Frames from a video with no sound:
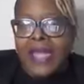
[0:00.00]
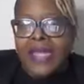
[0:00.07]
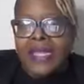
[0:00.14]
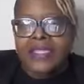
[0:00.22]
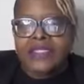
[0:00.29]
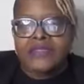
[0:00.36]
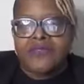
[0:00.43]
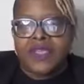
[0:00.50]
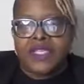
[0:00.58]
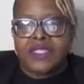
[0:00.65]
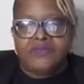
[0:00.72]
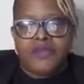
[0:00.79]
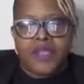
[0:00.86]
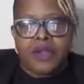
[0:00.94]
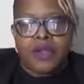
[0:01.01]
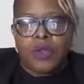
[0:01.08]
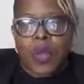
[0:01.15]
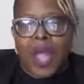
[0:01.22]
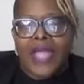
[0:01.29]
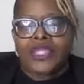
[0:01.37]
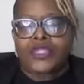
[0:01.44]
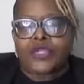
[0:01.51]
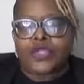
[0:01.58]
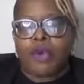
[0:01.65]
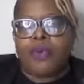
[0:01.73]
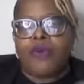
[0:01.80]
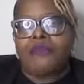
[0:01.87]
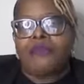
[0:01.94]
is a very wide
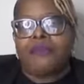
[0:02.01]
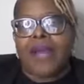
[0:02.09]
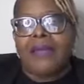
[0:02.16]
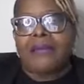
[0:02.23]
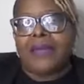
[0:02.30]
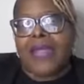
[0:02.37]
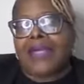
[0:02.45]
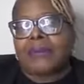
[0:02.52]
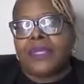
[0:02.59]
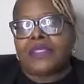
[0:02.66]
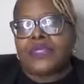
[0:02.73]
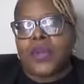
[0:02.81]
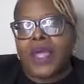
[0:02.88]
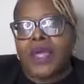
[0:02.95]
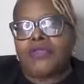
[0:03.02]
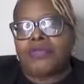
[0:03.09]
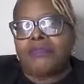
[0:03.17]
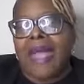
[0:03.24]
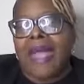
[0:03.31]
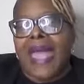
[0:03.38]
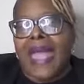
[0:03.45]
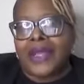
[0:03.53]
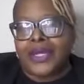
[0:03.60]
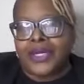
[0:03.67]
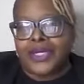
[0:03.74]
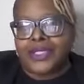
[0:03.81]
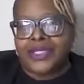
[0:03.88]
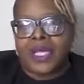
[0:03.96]
scope of my Black mental health
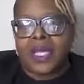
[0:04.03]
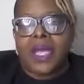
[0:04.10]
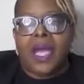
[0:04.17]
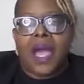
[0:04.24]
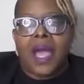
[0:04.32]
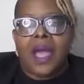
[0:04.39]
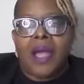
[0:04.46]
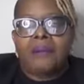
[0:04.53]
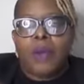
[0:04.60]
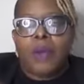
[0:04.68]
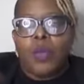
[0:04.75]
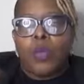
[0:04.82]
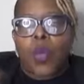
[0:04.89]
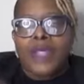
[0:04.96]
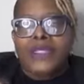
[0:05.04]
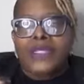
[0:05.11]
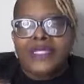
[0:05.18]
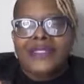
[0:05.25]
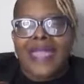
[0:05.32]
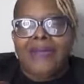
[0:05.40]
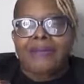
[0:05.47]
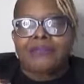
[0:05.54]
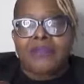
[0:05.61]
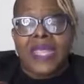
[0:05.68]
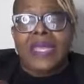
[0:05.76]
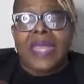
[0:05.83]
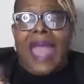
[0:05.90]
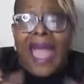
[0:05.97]
matters. But what does that
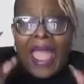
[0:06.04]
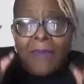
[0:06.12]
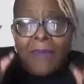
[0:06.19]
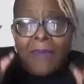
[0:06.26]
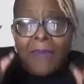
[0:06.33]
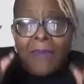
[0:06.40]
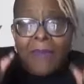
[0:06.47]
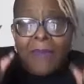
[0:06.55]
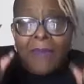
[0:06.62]
mean? I